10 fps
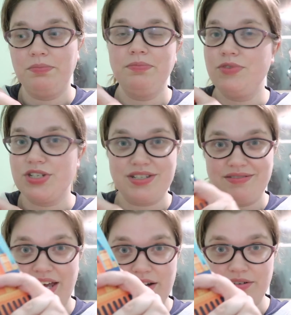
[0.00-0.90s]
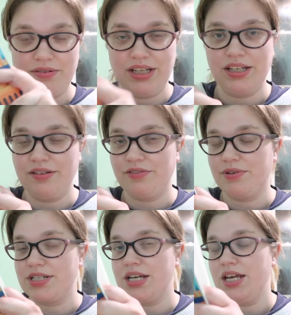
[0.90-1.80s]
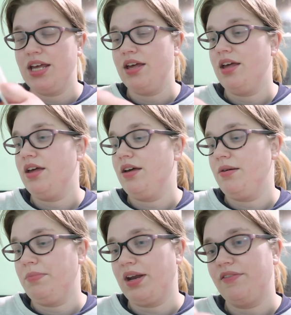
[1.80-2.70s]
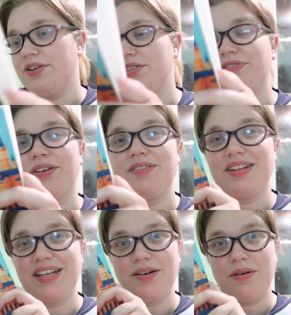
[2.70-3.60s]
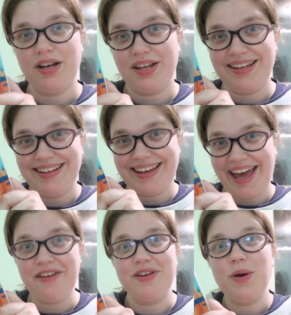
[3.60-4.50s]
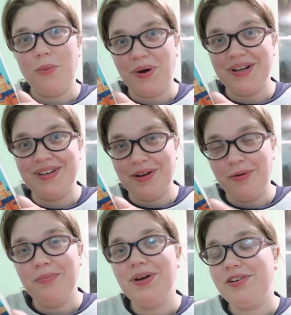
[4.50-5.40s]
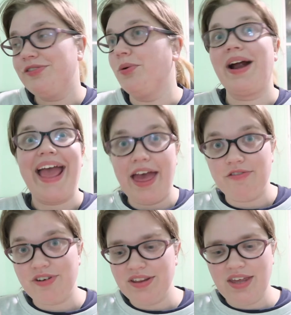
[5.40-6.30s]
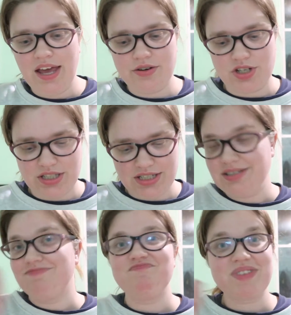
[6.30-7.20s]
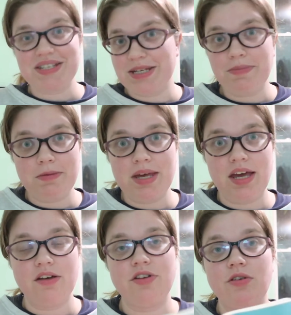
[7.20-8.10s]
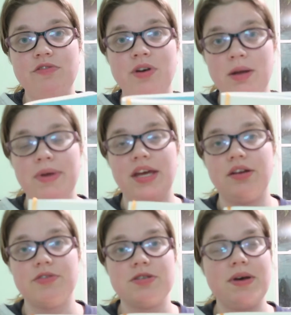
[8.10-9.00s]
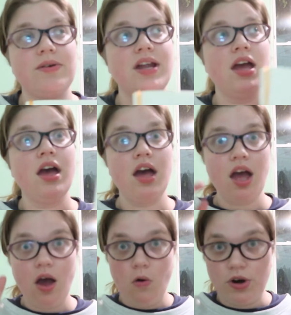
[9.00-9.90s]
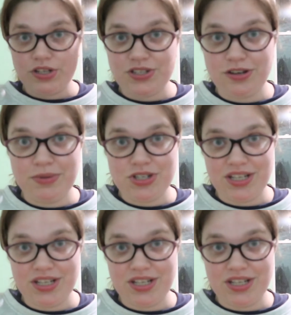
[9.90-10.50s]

just anecdotally, of course, but I've also found that having one notebook for everything and just simply making a note of what I'm making notes about works so much